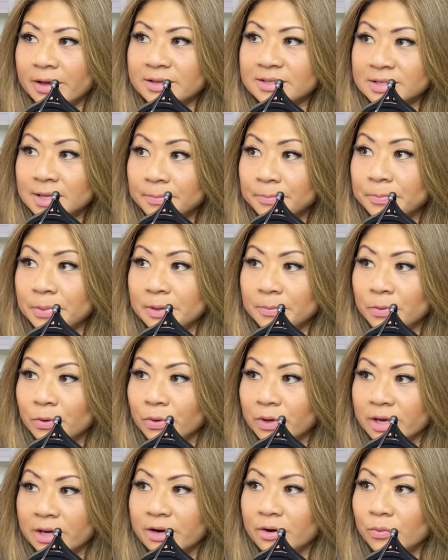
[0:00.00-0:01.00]
some people
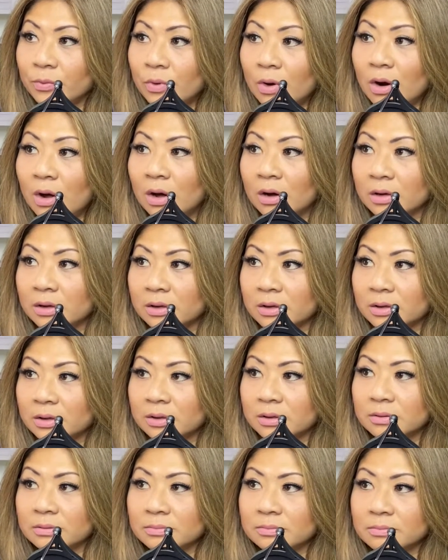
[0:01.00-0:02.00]
get it wrong?
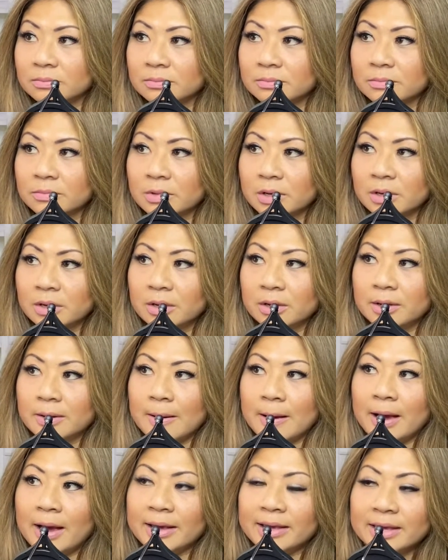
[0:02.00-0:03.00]

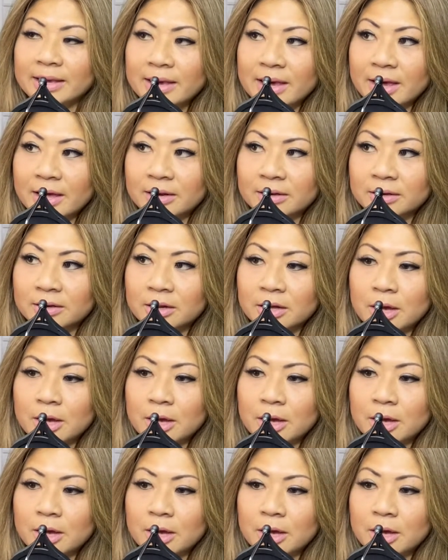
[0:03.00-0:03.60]
Again,